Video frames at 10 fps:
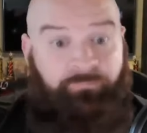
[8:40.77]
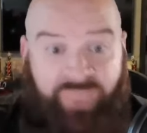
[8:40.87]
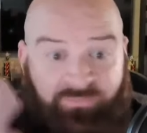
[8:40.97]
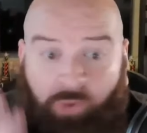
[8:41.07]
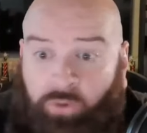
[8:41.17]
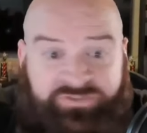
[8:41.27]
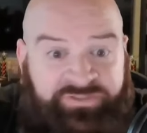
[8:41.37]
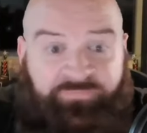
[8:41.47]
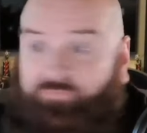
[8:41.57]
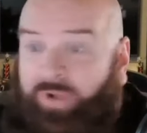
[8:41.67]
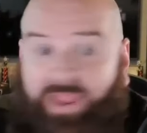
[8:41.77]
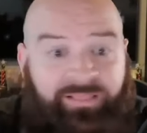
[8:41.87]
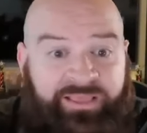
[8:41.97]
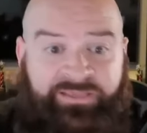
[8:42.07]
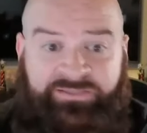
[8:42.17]
They've hosted
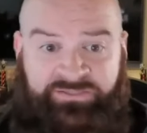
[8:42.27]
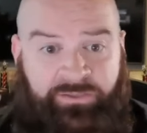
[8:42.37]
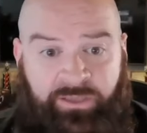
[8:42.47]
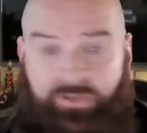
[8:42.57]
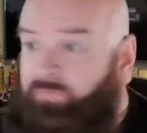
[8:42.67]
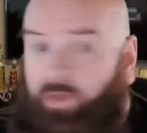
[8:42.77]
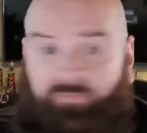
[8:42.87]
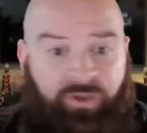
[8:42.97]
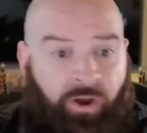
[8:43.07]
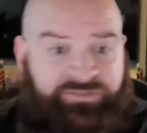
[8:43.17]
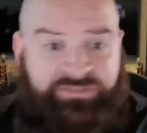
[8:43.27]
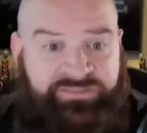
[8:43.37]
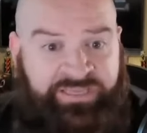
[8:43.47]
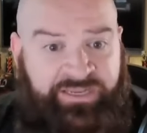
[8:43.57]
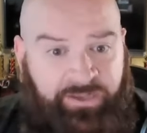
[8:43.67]
friendlies involving
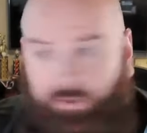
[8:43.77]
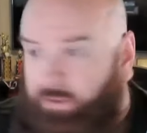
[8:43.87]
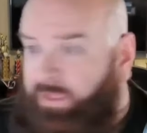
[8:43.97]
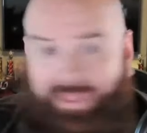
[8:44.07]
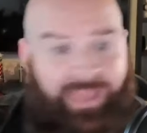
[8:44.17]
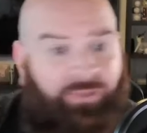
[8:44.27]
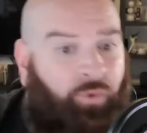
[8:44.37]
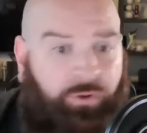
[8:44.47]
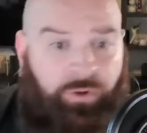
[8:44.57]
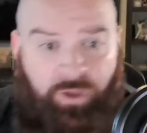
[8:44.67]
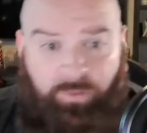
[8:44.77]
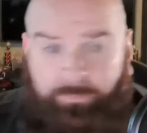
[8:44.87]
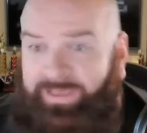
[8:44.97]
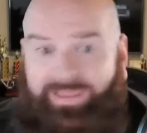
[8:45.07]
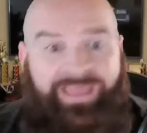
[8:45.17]
Argentina and or
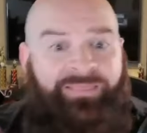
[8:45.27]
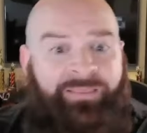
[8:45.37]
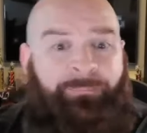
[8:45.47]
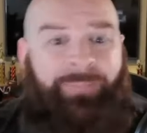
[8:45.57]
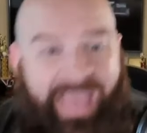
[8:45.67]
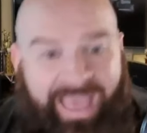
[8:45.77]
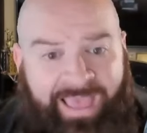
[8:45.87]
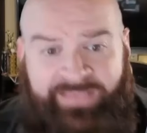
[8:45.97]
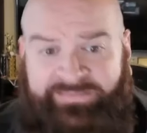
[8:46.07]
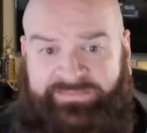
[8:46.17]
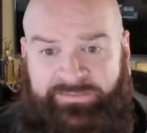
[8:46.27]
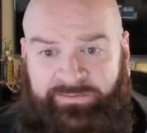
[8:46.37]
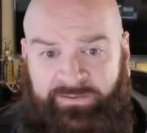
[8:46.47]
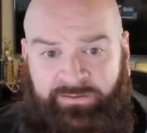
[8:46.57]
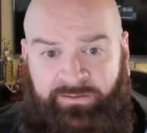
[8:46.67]
Colombia in the past
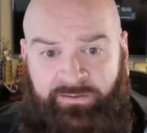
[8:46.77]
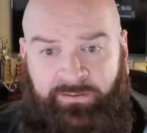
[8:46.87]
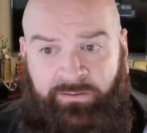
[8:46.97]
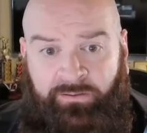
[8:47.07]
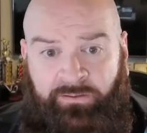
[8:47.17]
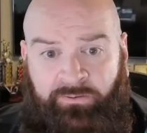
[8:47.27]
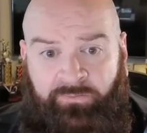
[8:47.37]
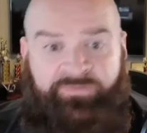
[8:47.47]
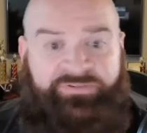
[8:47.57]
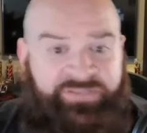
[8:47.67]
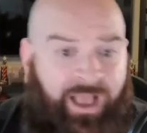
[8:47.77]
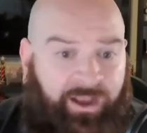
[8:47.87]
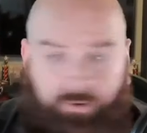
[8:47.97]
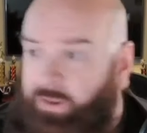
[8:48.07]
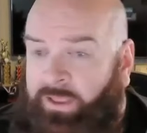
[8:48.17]
for
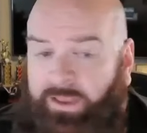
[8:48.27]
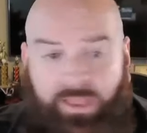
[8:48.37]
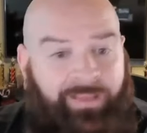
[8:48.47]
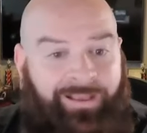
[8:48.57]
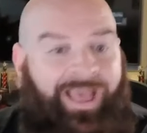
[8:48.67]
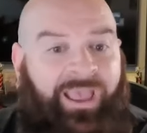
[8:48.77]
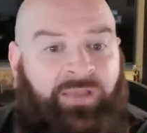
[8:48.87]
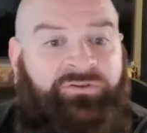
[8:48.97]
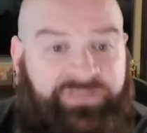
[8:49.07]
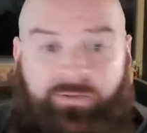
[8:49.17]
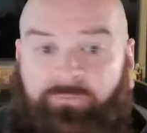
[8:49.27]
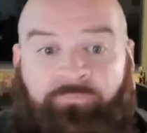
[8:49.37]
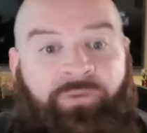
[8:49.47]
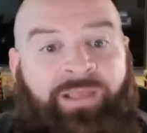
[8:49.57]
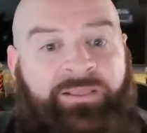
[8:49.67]
soccer. I understand.
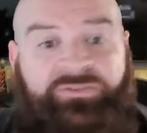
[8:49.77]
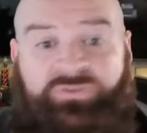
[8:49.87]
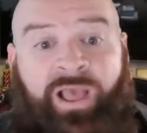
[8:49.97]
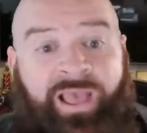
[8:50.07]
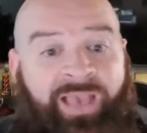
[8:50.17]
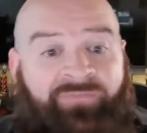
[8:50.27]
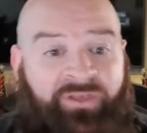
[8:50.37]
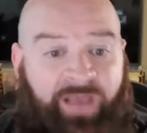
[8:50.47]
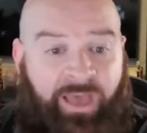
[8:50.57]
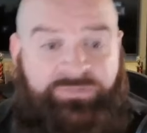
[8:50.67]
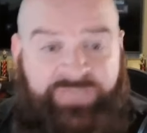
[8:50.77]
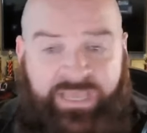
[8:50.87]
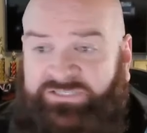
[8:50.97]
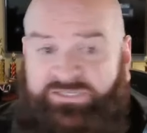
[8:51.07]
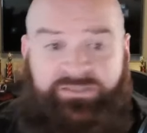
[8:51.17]
Friendlies do not have the
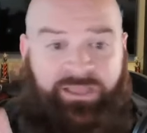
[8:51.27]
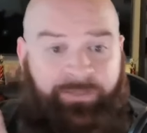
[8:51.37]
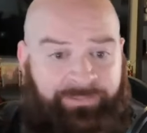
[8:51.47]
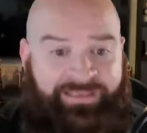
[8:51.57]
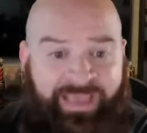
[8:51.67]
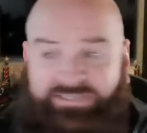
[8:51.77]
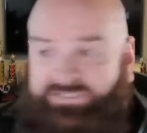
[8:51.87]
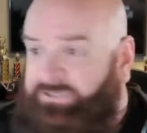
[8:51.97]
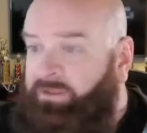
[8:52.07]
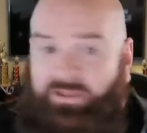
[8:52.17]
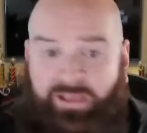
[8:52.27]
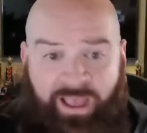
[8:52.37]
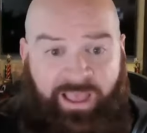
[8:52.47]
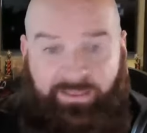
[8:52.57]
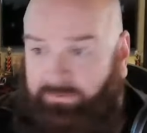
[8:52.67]
connotation, the implication,
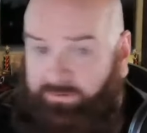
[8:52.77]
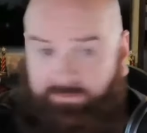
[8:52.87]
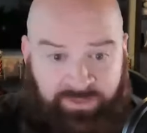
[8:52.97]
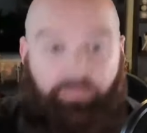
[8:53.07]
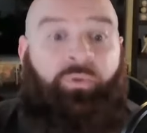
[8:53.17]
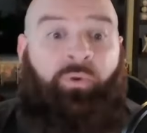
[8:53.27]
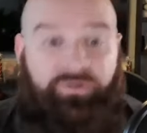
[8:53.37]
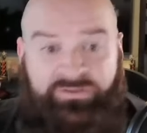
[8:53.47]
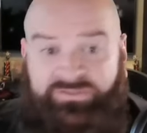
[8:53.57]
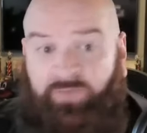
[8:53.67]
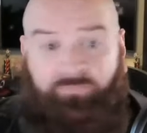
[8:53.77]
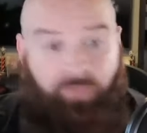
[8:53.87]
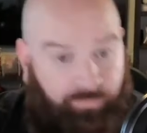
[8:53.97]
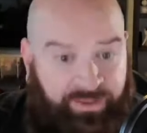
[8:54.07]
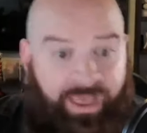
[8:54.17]
and the importance of
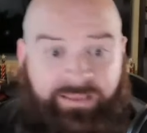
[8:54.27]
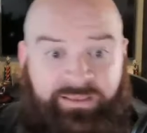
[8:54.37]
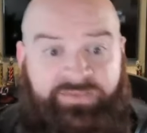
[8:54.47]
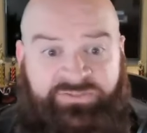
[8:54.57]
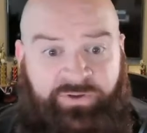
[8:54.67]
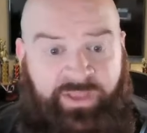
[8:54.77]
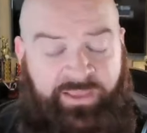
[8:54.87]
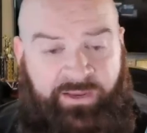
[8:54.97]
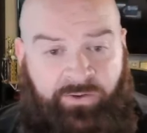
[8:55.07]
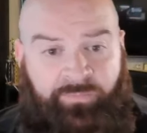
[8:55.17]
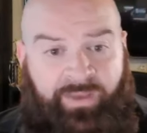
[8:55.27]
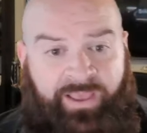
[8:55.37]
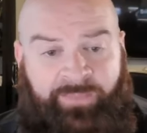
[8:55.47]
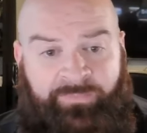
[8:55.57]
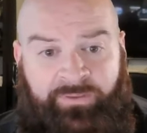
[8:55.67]
what we had yesterday here in
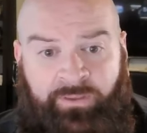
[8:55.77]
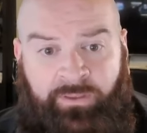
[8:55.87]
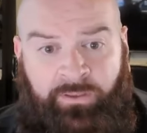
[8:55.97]
Miami.